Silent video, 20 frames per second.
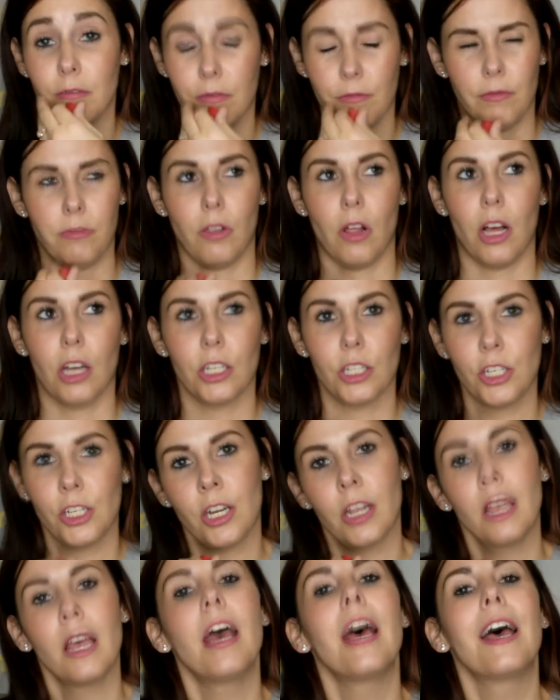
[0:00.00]

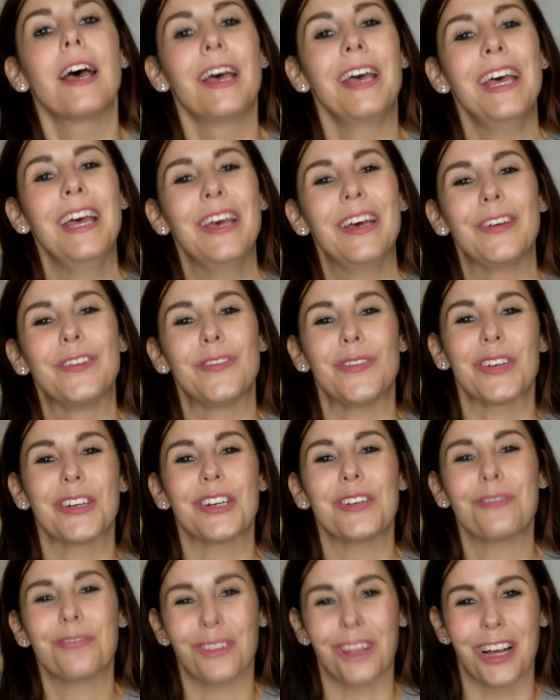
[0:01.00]

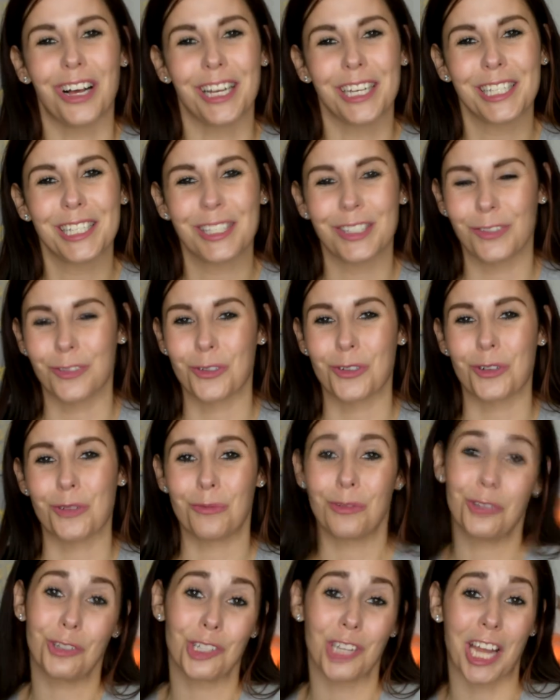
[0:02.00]
Fairy Floss or
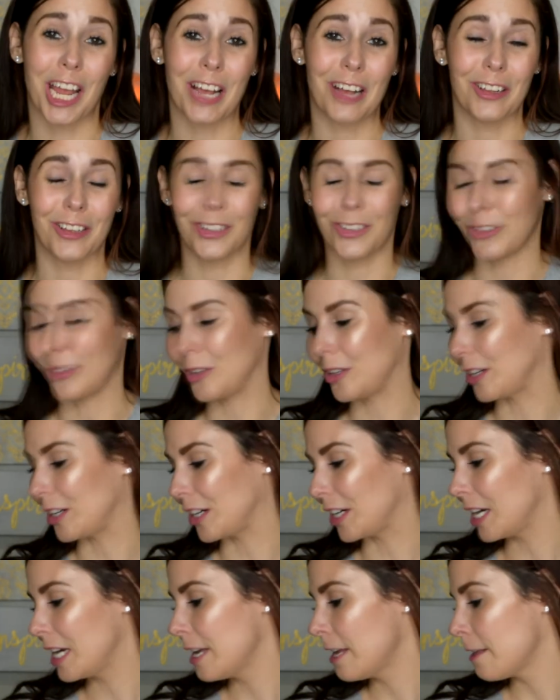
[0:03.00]
Moonchild
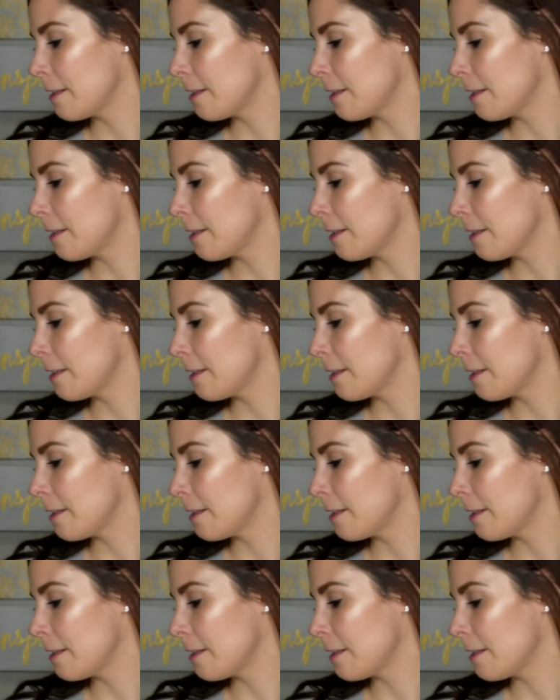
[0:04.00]
or,